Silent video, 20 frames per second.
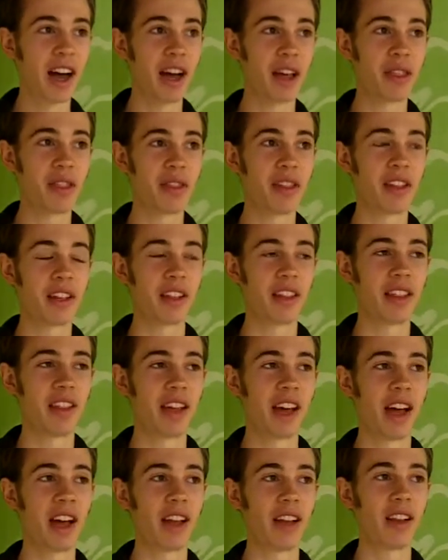I think
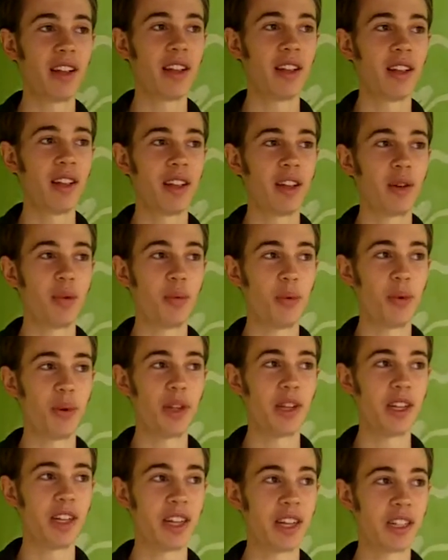that
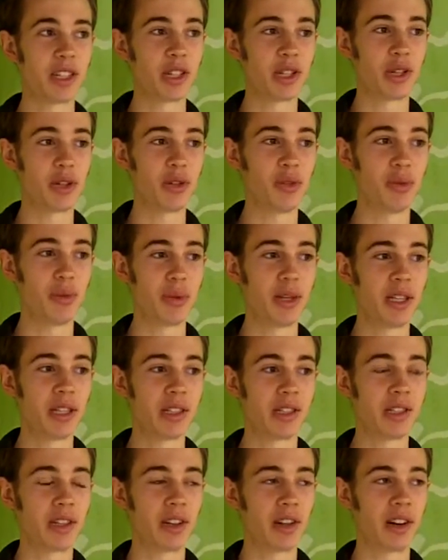we as
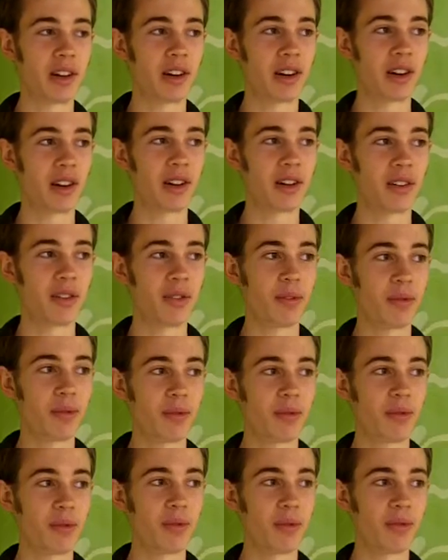humans are
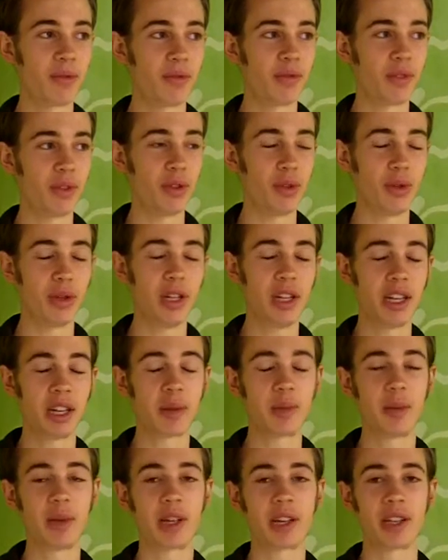
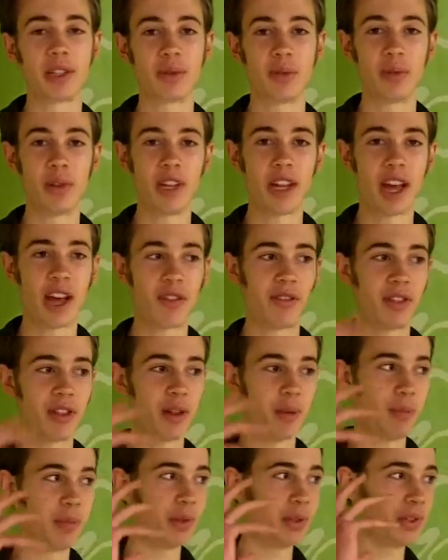unique because we have the
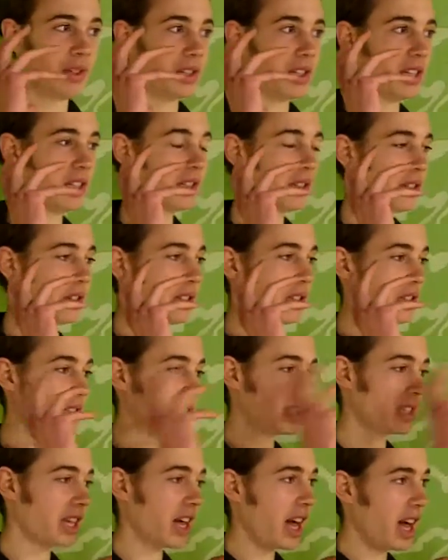ability to
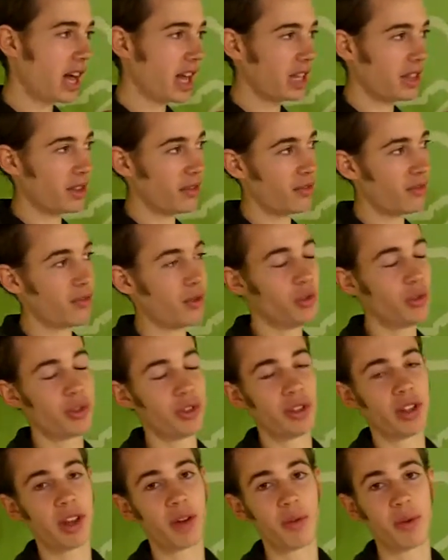decide the
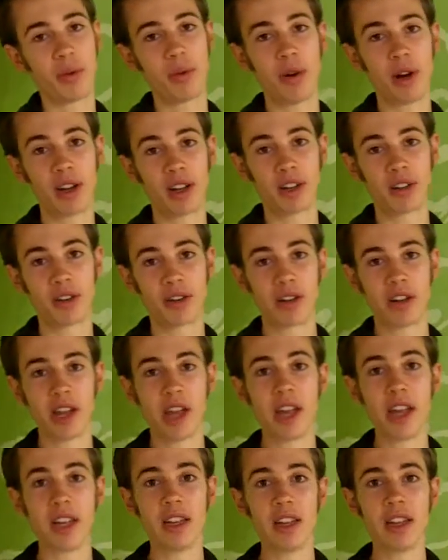future that we want to
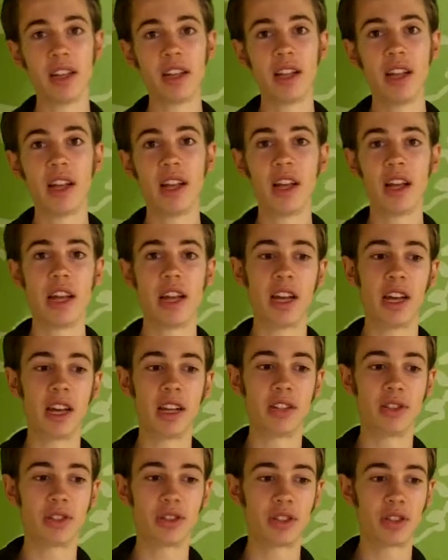create.
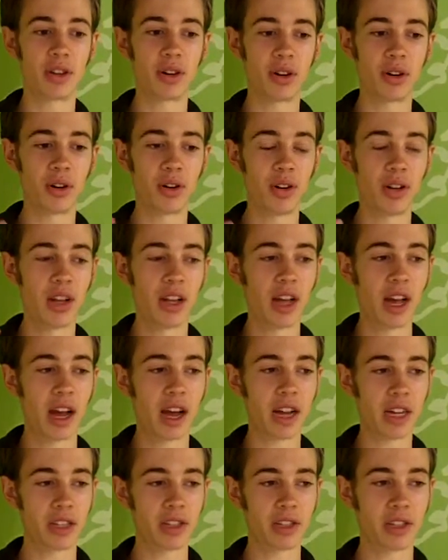And so
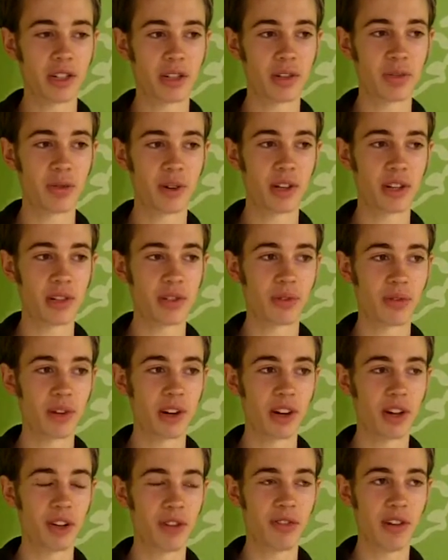I see
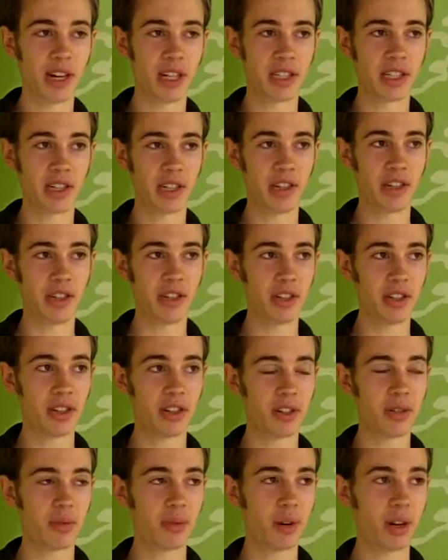2012 as a
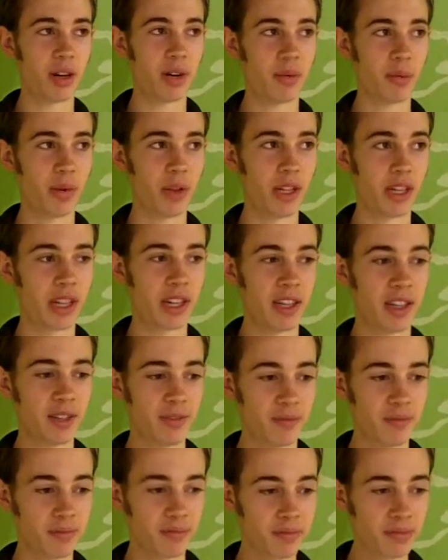year where we
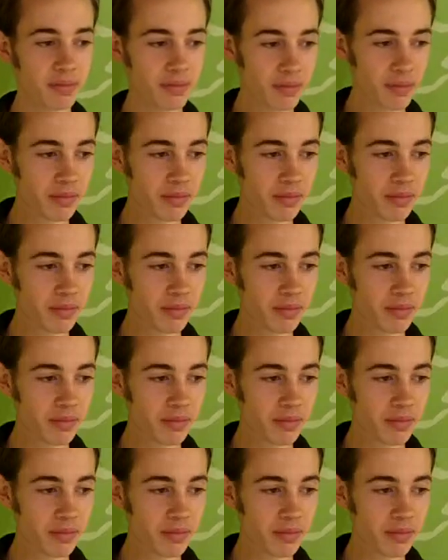can